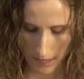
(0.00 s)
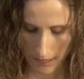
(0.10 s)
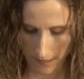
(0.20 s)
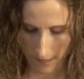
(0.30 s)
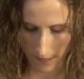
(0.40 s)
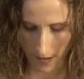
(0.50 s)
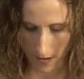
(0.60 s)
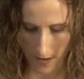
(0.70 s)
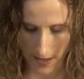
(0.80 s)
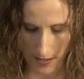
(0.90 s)

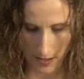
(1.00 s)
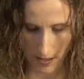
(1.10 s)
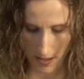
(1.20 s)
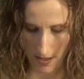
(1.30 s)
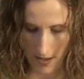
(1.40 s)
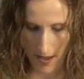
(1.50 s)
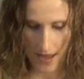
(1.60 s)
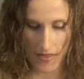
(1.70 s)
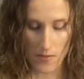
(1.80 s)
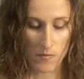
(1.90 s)
Alright.
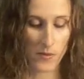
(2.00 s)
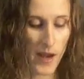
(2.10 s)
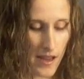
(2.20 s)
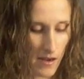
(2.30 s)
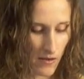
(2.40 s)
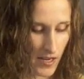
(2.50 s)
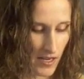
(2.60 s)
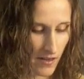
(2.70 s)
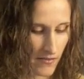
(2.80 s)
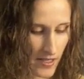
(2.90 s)
And the bright
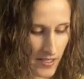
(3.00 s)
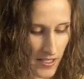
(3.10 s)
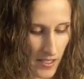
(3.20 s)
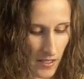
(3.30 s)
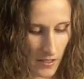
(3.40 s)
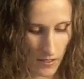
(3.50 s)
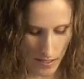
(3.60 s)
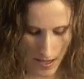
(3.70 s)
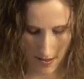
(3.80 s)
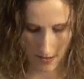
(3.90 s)
green of the
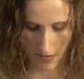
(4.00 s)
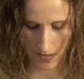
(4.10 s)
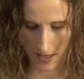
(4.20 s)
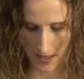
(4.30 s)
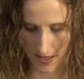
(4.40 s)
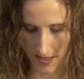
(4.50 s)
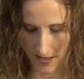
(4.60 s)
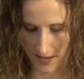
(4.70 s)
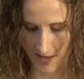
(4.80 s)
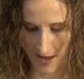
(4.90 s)
dill and the green
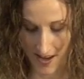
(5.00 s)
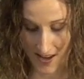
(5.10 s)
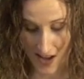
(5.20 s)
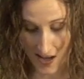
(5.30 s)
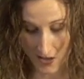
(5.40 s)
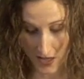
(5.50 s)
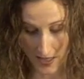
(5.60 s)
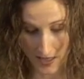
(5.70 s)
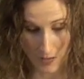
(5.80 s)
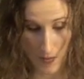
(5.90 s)
onions
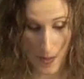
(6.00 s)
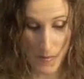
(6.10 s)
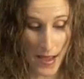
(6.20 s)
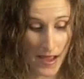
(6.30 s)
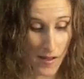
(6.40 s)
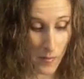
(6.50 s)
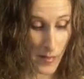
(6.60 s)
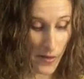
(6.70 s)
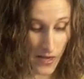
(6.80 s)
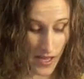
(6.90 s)
contrasted with the pale
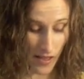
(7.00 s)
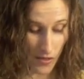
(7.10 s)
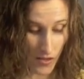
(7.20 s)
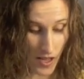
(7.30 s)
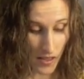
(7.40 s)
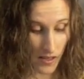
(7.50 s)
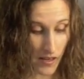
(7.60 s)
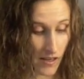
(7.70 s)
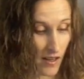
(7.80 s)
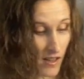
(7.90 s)
buttery yellow
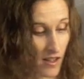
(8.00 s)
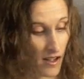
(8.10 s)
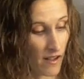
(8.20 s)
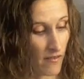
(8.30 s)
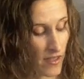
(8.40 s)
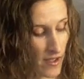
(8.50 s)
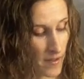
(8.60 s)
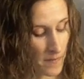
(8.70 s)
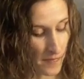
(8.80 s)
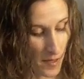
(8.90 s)
color of
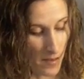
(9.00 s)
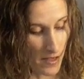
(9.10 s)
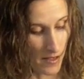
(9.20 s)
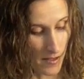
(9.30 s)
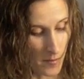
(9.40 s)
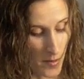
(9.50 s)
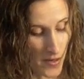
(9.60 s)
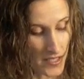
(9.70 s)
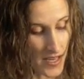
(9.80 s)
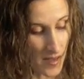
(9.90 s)
the
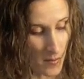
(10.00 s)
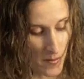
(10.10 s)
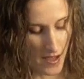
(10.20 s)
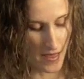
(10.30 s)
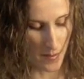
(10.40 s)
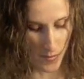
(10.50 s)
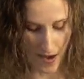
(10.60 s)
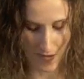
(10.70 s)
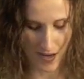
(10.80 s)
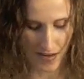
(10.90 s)
parsnip and the
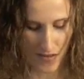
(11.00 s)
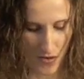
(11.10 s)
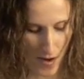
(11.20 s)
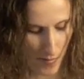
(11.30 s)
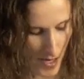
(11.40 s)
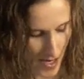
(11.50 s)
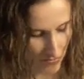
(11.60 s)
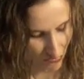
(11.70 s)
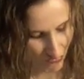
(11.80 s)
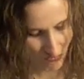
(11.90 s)
bright red of the
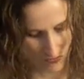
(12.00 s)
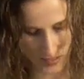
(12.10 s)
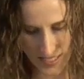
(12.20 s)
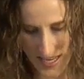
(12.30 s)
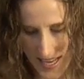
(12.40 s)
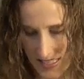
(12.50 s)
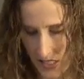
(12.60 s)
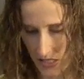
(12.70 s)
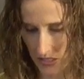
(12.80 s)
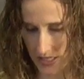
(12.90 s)
cranberry.
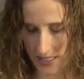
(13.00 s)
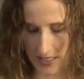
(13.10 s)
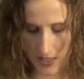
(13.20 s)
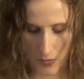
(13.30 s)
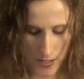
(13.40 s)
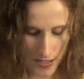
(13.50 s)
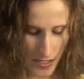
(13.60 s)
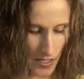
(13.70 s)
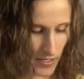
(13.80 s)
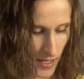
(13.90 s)
It's a good looking dish when
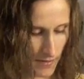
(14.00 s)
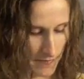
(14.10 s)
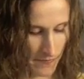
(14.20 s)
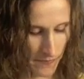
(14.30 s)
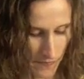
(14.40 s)
it's all done.